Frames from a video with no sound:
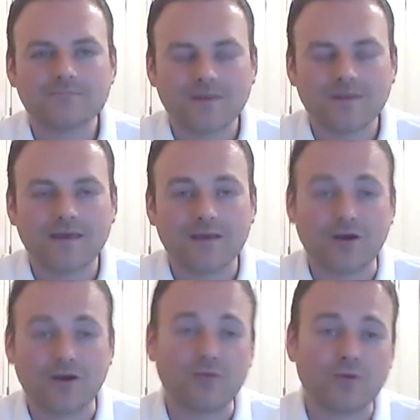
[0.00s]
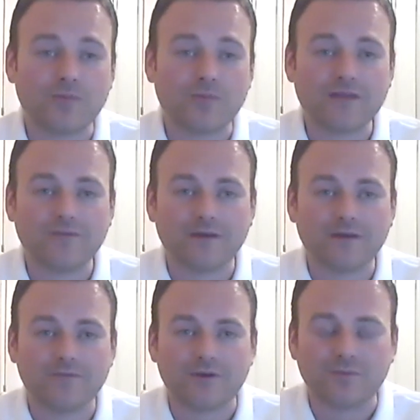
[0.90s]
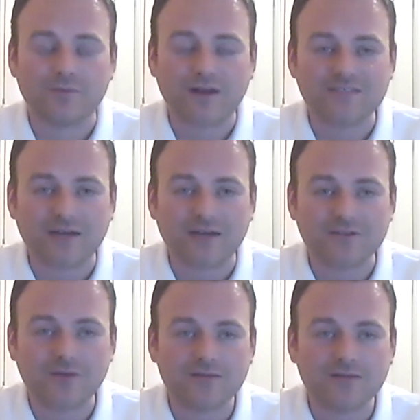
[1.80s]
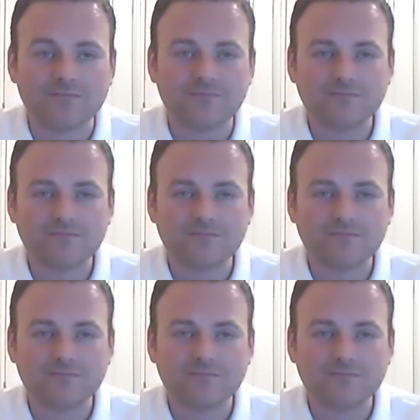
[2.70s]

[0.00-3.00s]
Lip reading: Yeah, another one who played for Cumbraen Town as well.